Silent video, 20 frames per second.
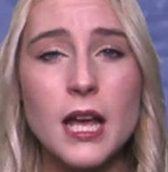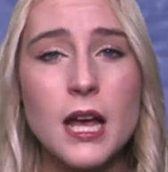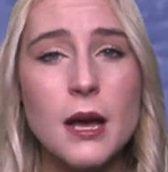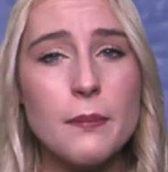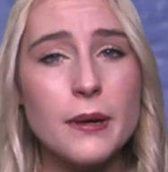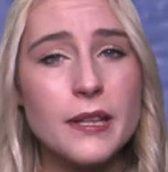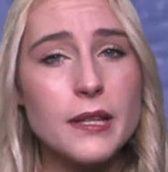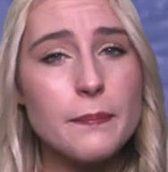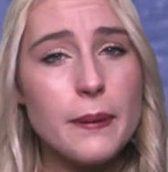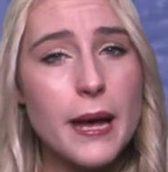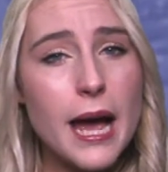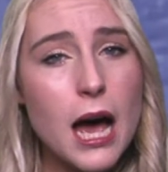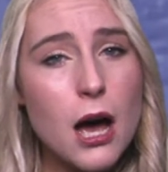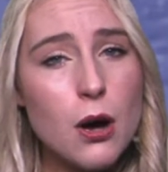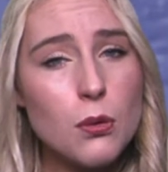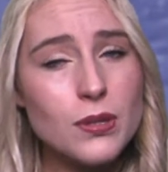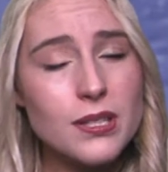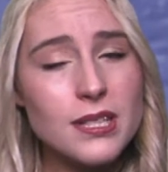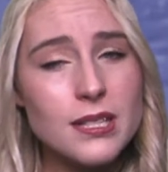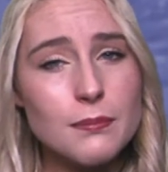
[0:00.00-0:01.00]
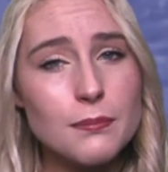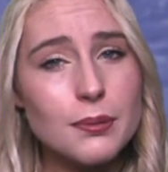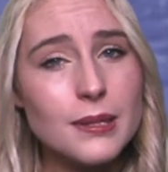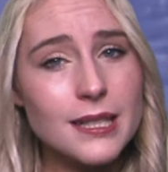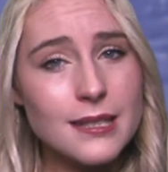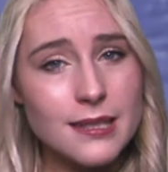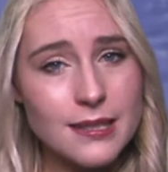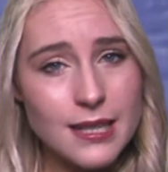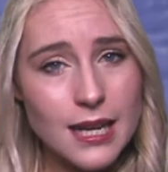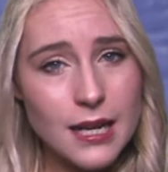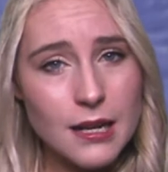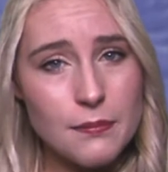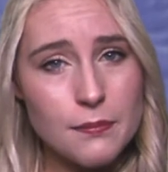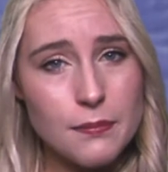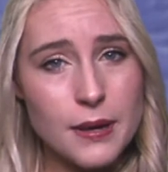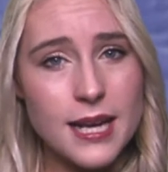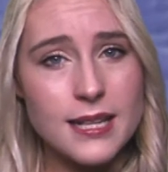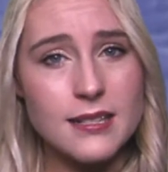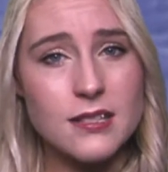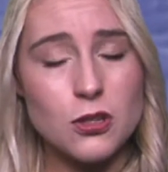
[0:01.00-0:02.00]
but the Power were simply second
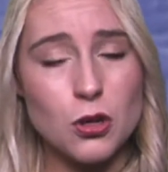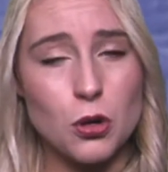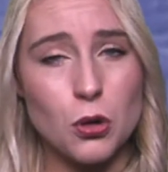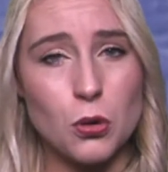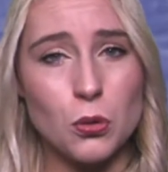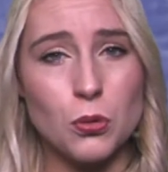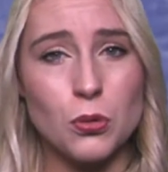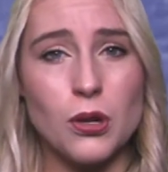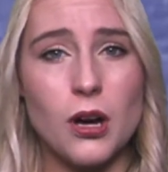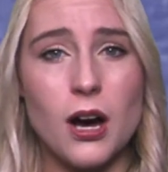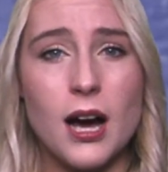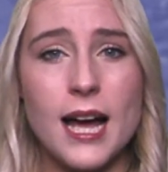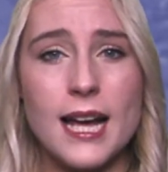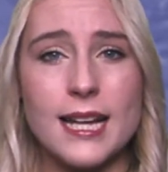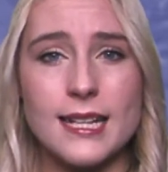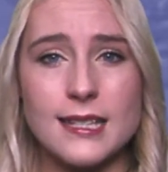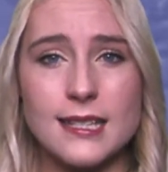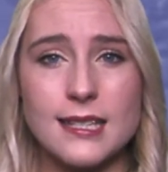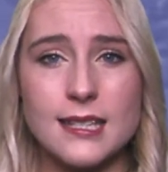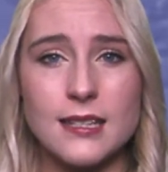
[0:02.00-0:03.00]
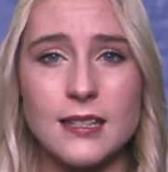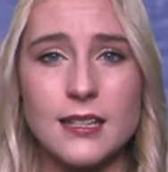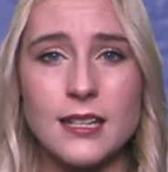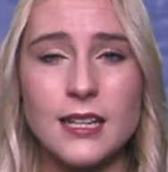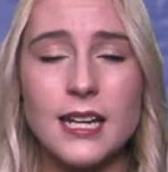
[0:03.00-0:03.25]
best all night.